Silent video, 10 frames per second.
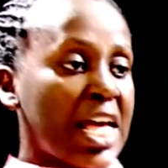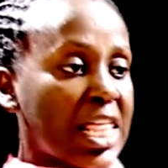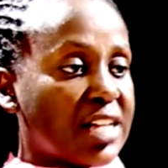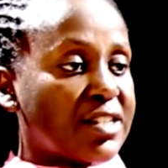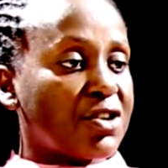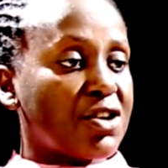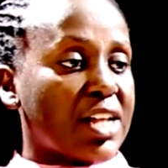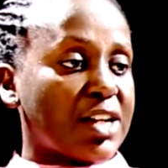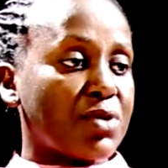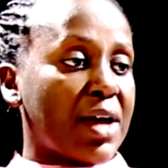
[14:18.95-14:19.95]
The zero
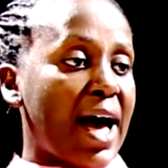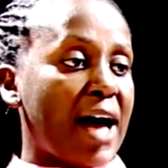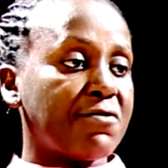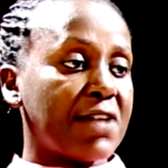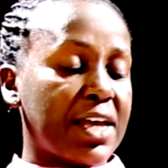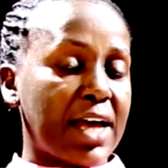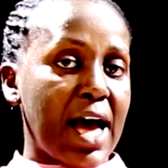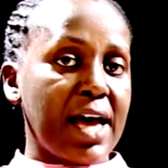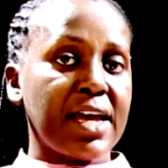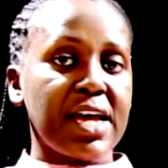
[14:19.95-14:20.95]
that we have
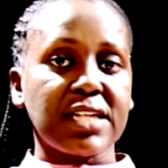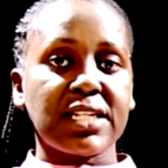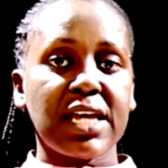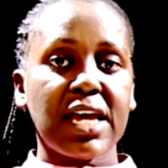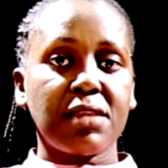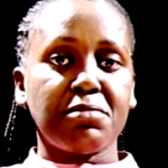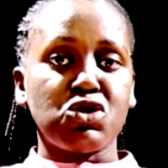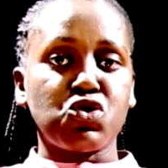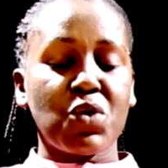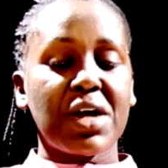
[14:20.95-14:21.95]
here is in
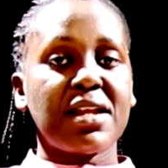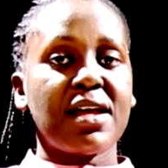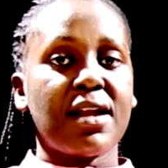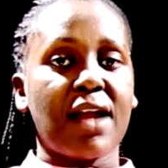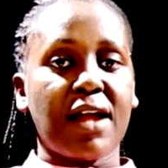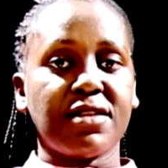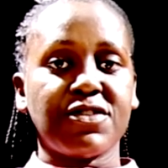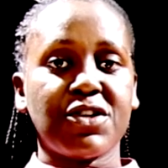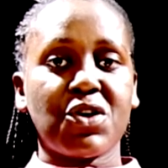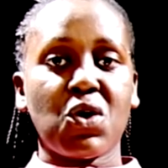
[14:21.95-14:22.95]
between
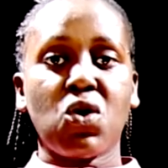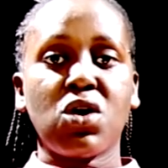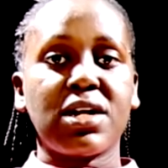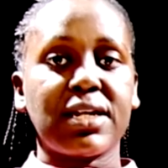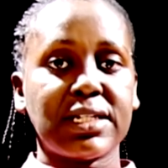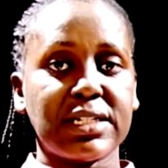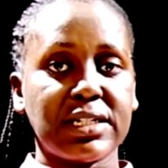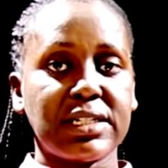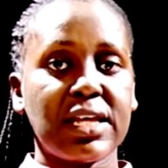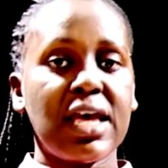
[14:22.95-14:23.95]
non-zero digits.